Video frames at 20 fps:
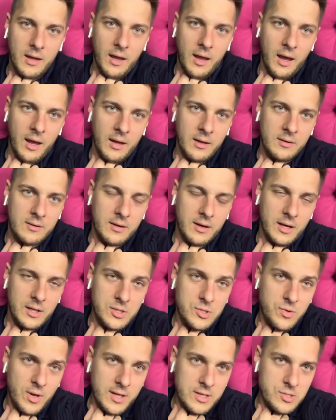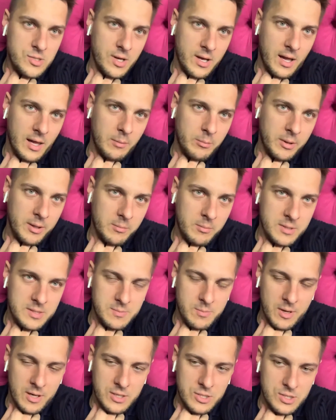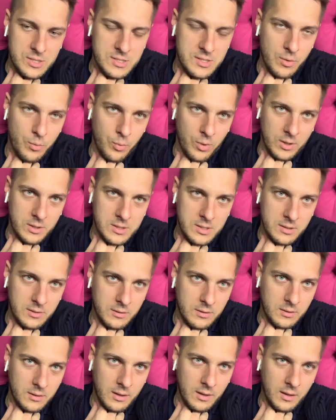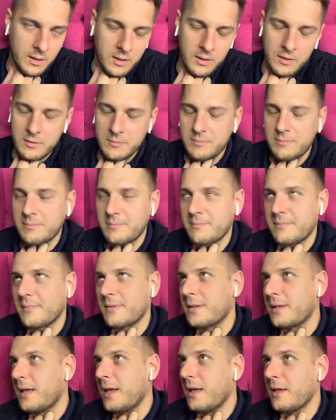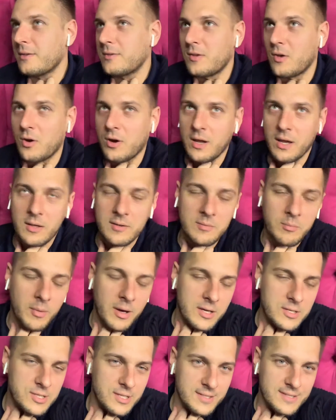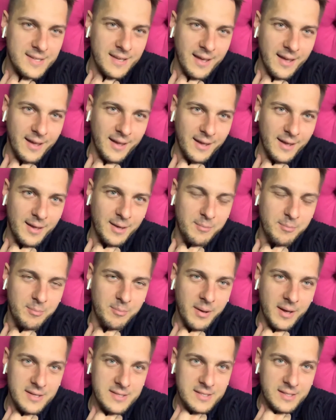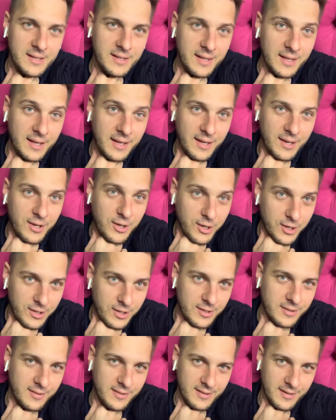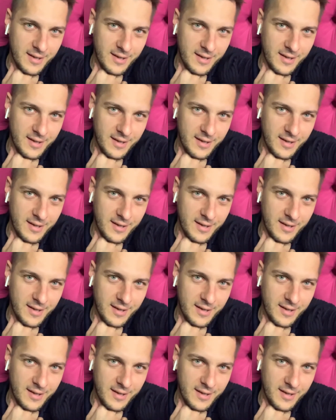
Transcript: And I tried to help him as much as I wanted, as much as I basically could,